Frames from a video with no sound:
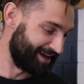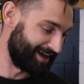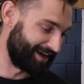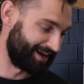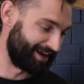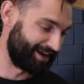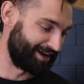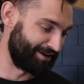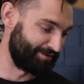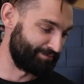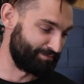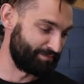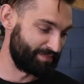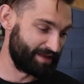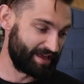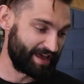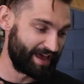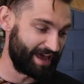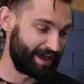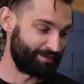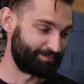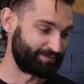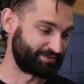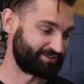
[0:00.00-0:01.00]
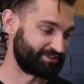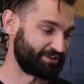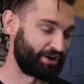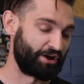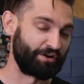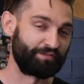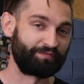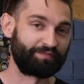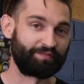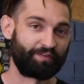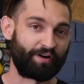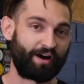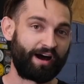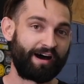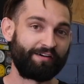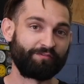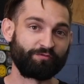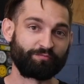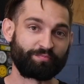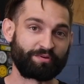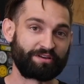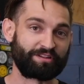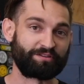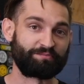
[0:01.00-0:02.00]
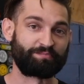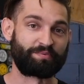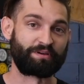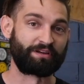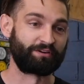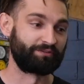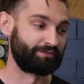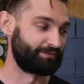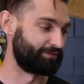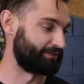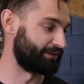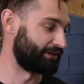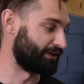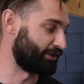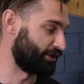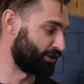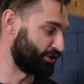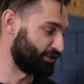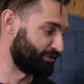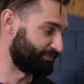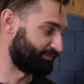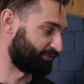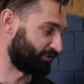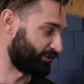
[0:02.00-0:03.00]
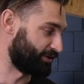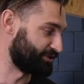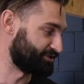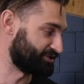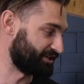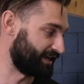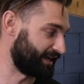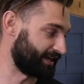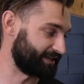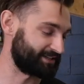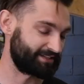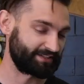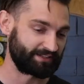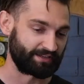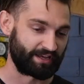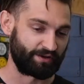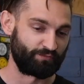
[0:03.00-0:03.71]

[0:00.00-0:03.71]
Episode 5 will be the big reveal on the project,